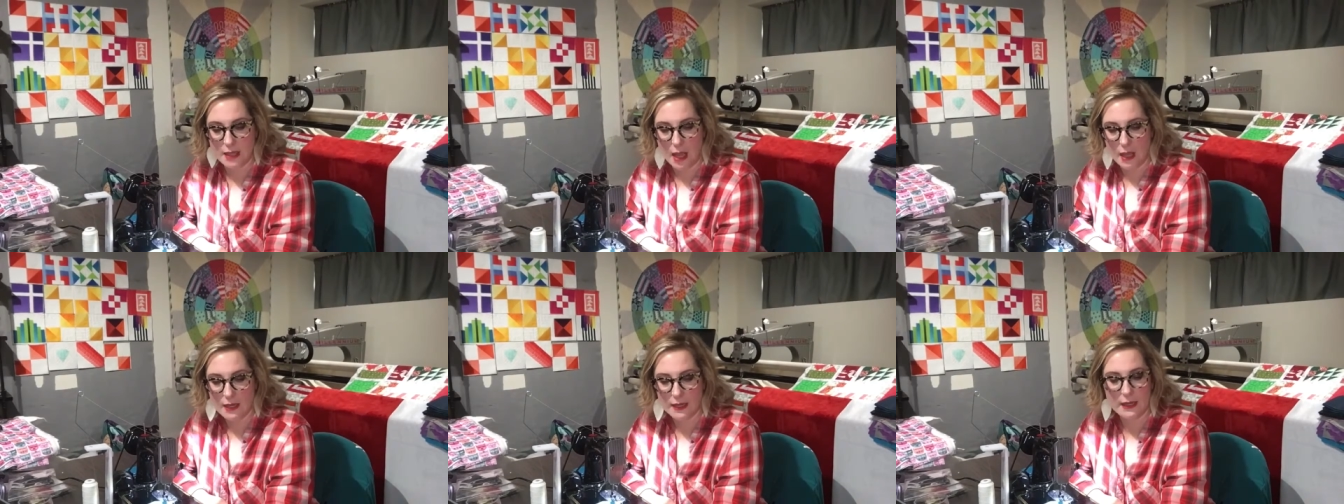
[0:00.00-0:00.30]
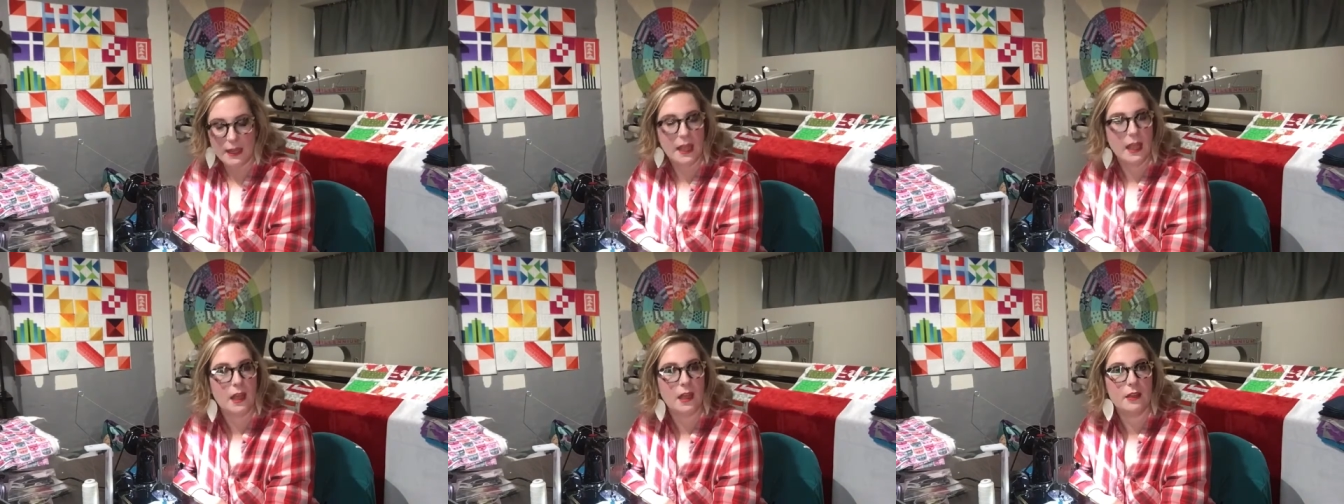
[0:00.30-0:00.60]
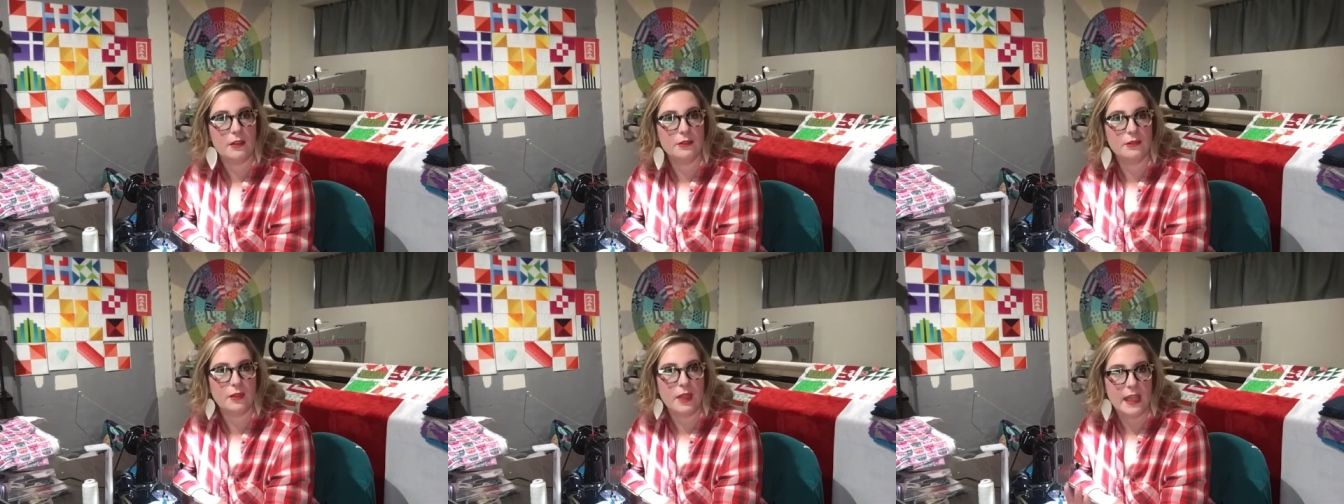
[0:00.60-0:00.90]
going to
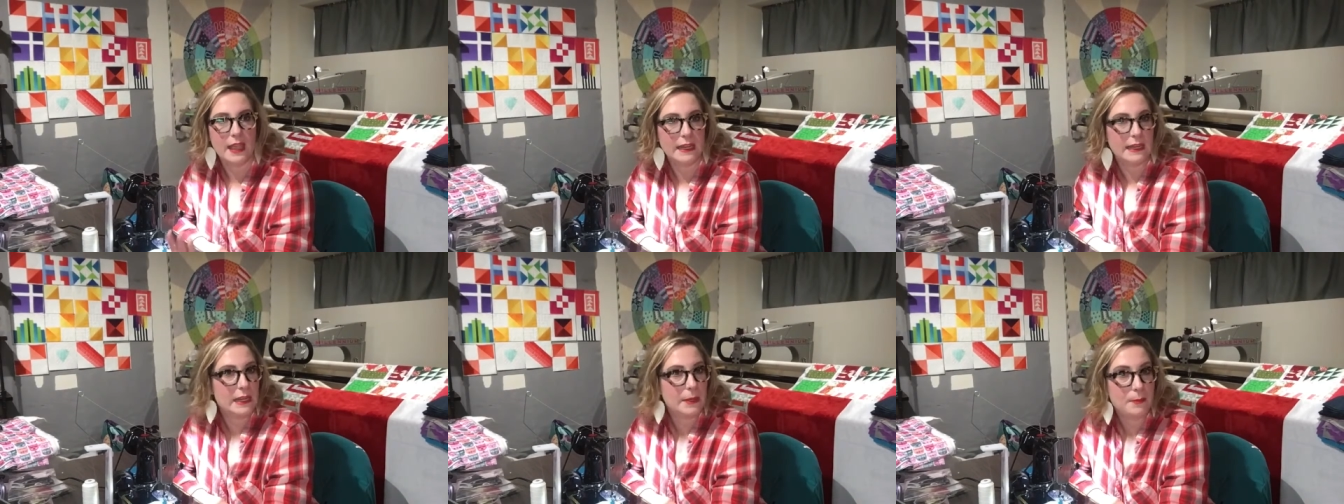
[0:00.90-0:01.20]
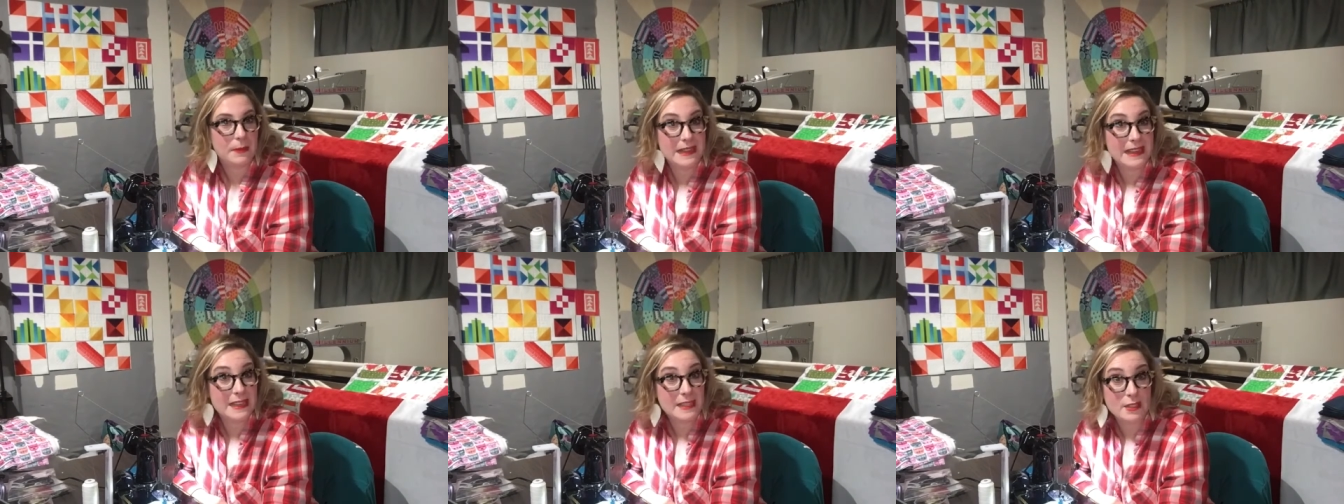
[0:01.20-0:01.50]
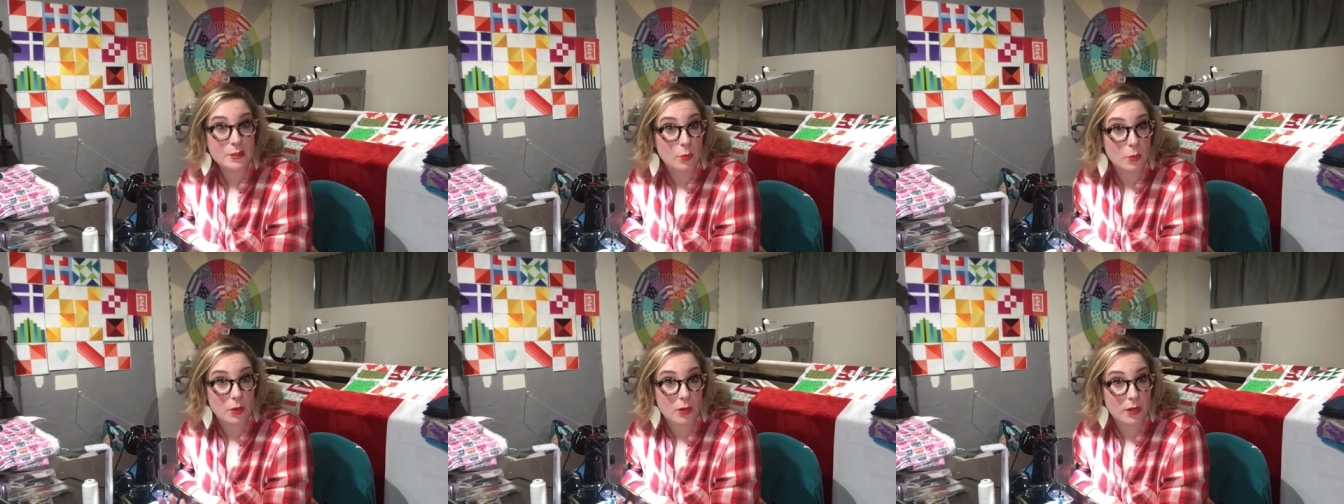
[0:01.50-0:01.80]
have any
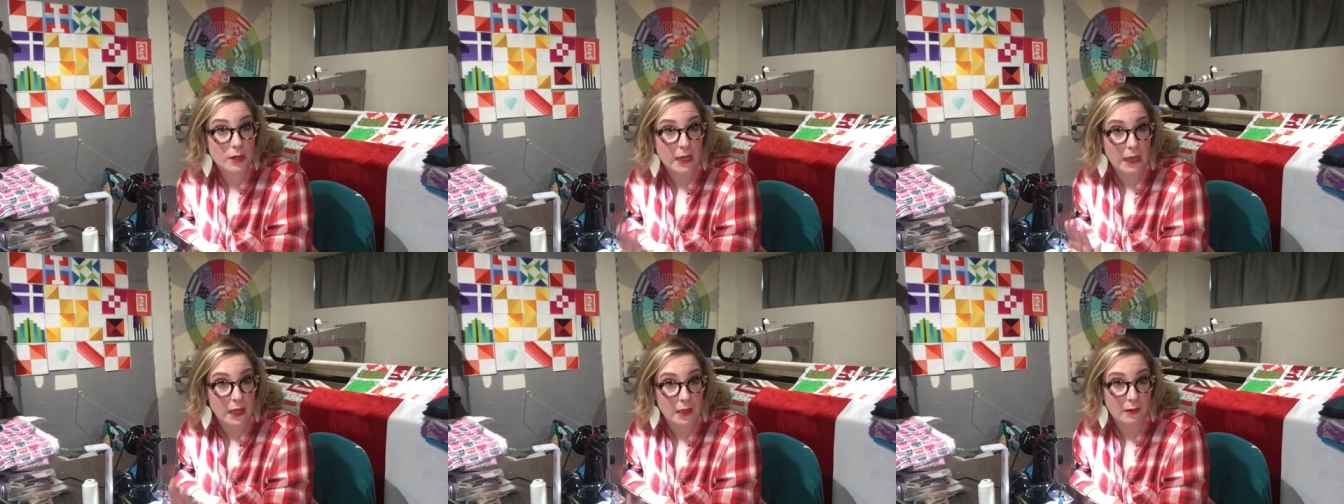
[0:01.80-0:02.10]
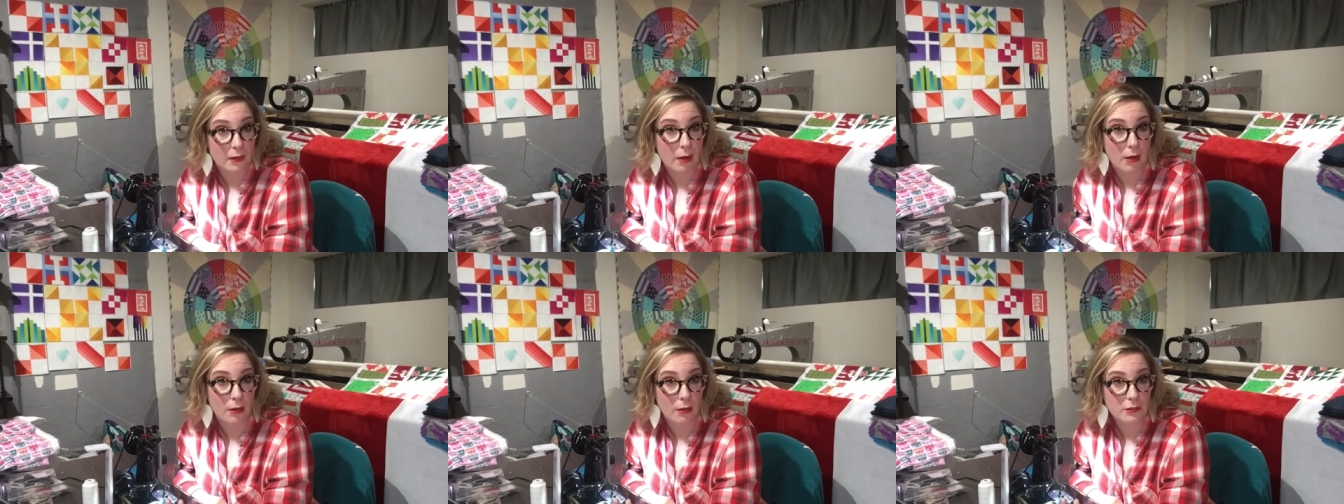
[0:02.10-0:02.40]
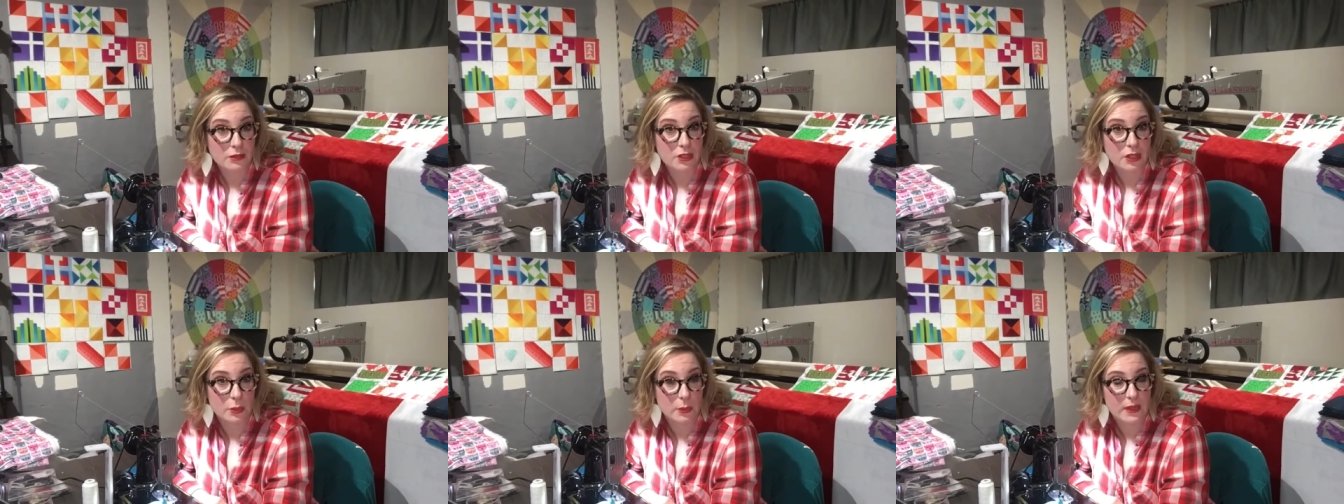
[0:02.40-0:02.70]
piecework at all
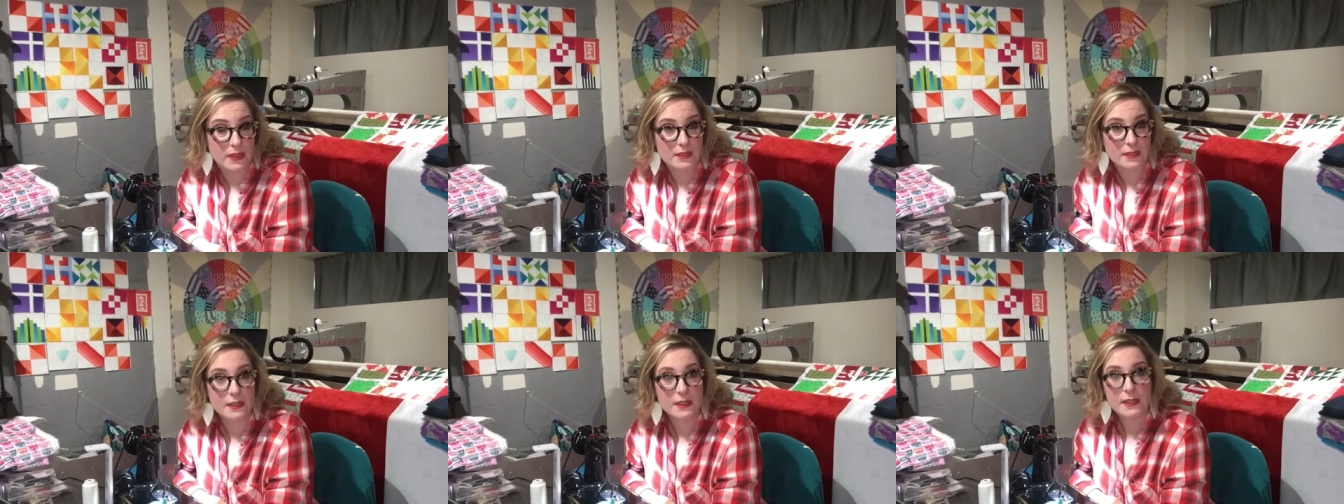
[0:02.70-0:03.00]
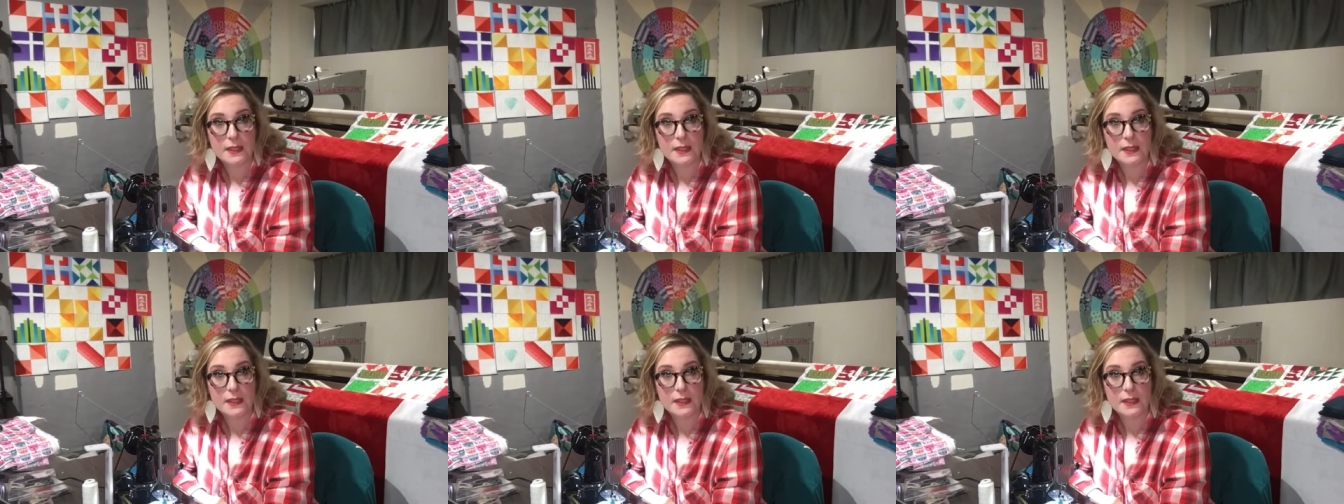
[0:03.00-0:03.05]
to it.